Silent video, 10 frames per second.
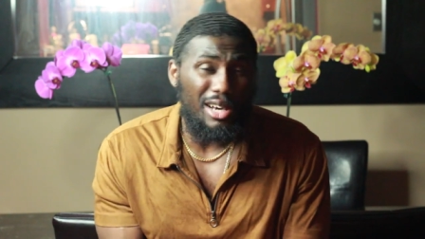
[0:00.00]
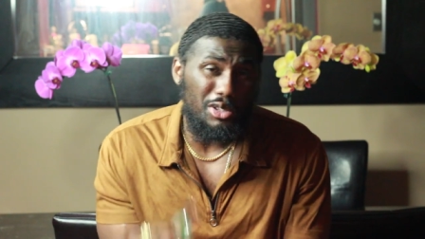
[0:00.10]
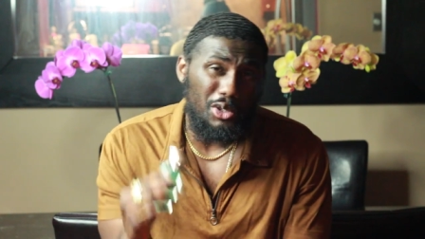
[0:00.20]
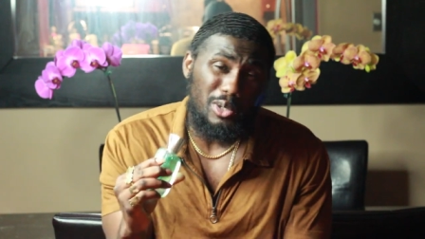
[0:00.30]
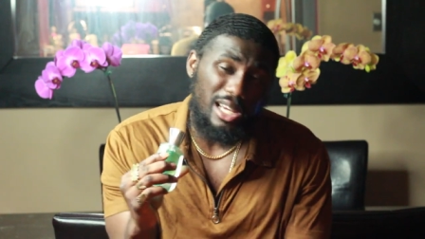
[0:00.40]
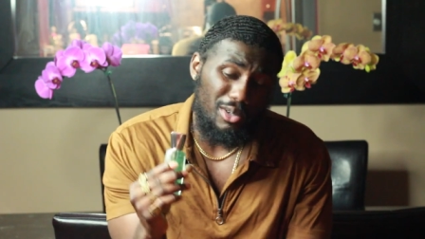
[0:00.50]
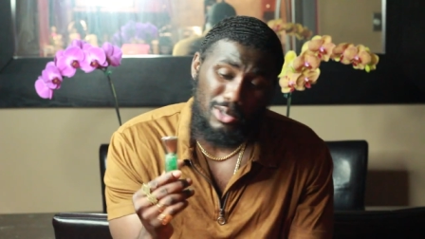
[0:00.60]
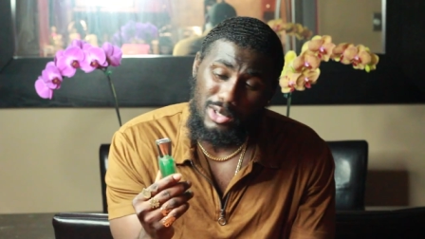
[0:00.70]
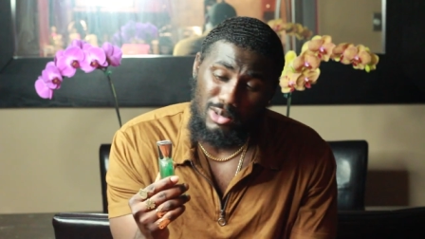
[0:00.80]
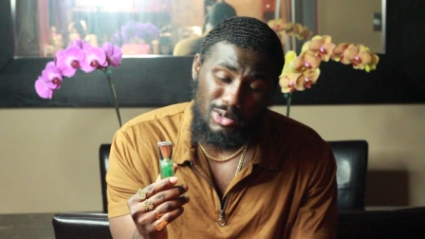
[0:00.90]
I'll throw that
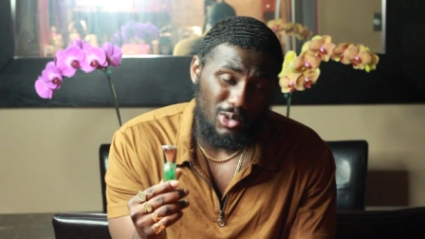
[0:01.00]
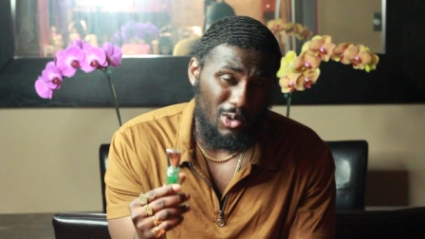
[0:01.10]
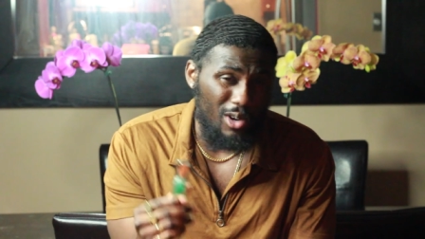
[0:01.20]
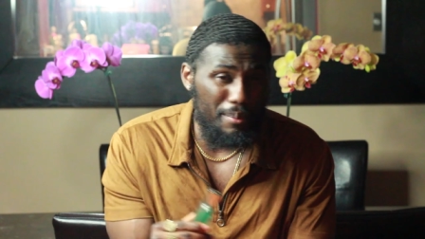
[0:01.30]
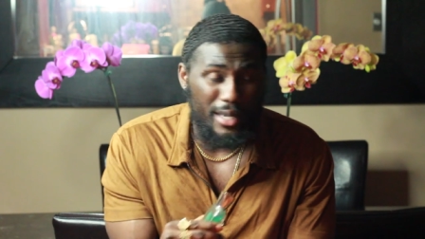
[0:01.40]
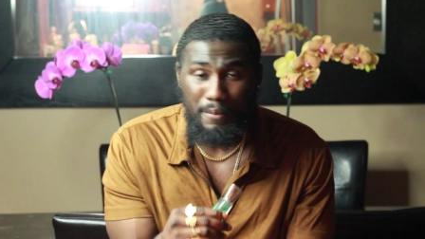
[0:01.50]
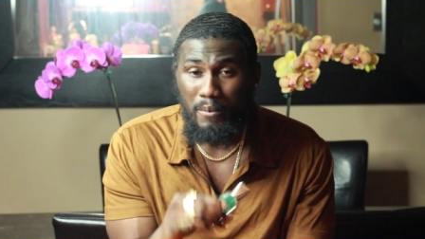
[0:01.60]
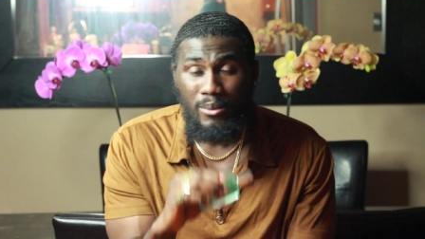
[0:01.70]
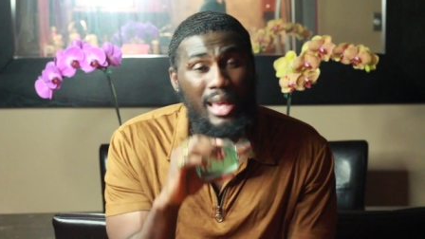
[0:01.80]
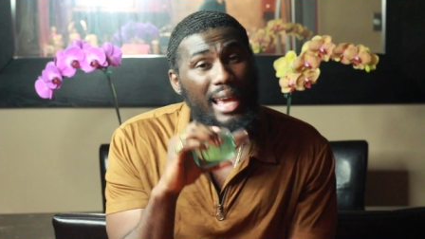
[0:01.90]
on too. So, I mean,
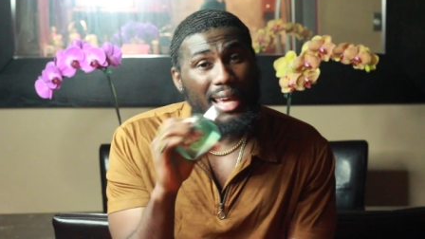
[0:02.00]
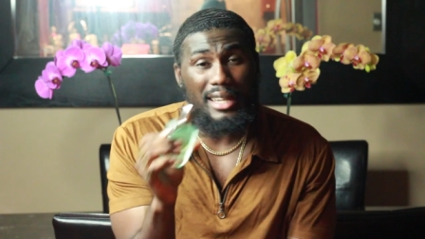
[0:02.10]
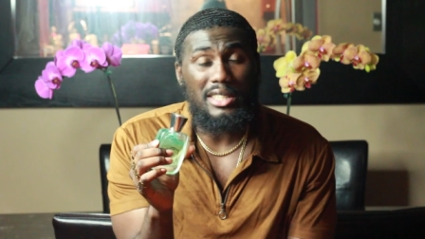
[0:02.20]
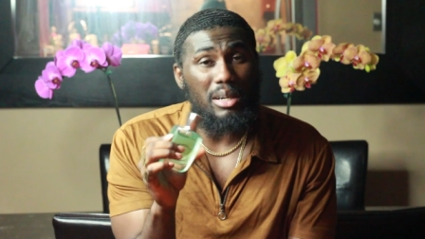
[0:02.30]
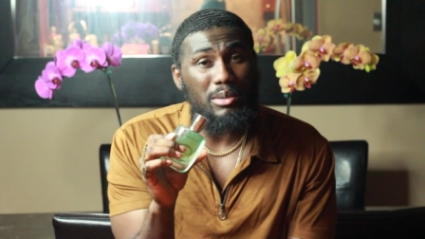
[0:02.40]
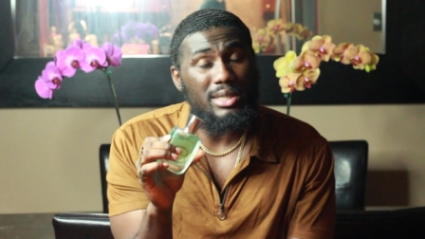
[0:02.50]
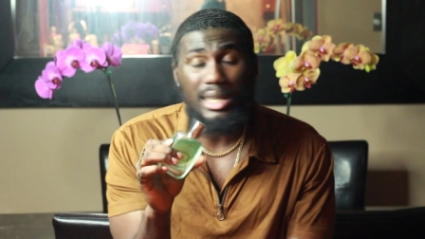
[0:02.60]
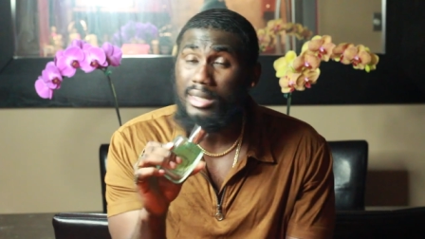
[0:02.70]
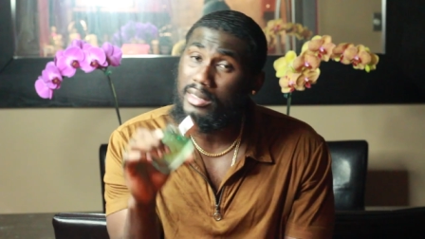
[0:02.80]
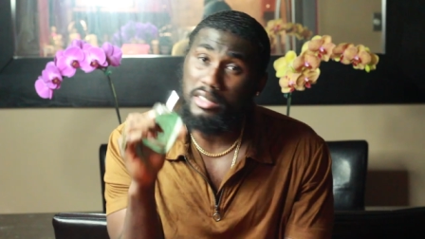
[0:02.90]
any summer
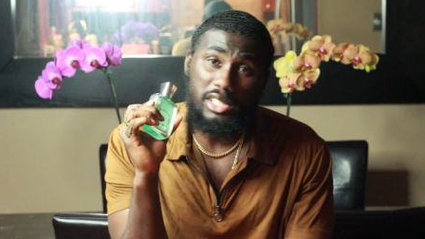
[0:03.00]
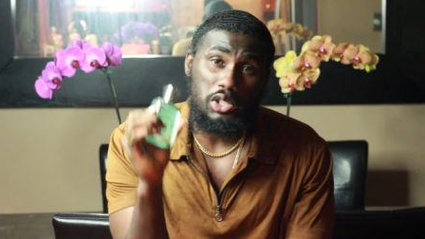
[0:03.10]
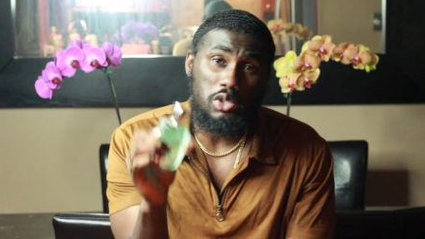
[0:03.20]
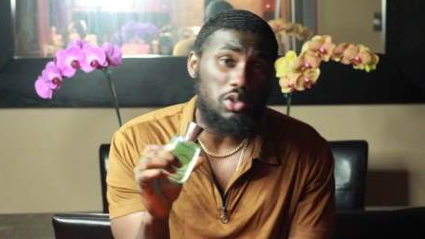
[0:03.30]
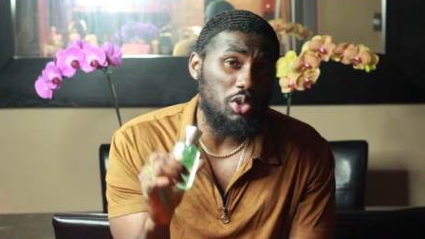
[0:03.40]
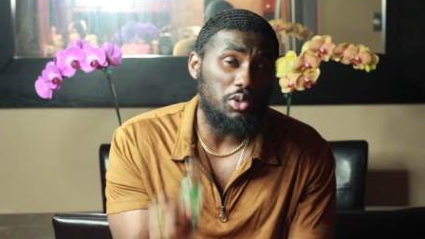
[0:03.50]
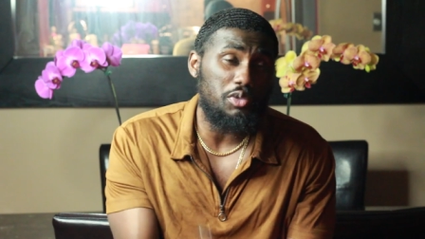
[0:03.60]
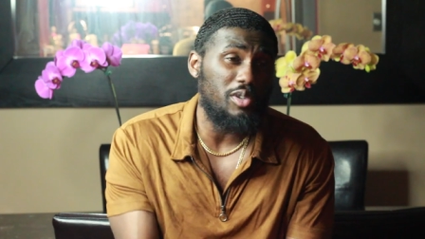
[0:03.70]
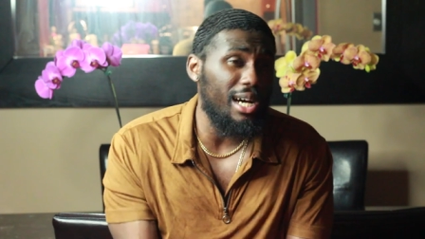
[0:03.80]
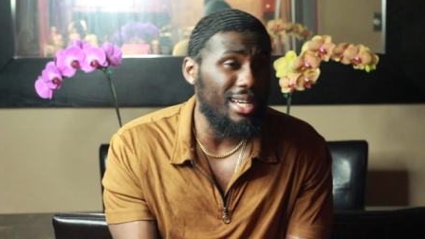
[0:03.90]
setting, this should do
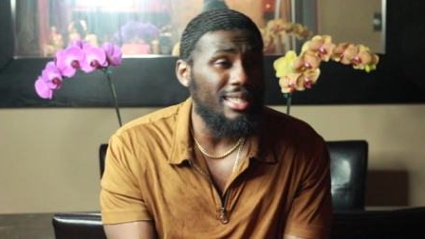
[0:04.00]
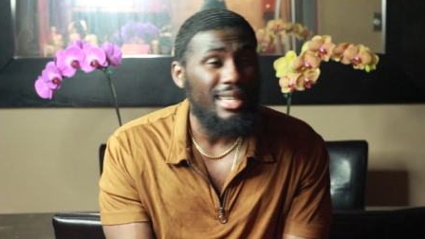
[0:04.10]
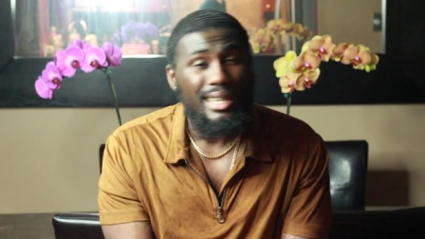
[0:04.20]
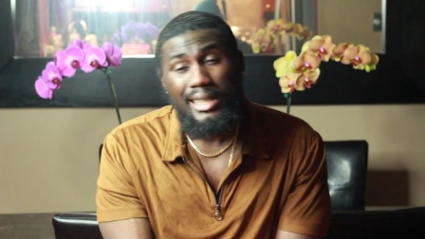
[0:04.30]
fine.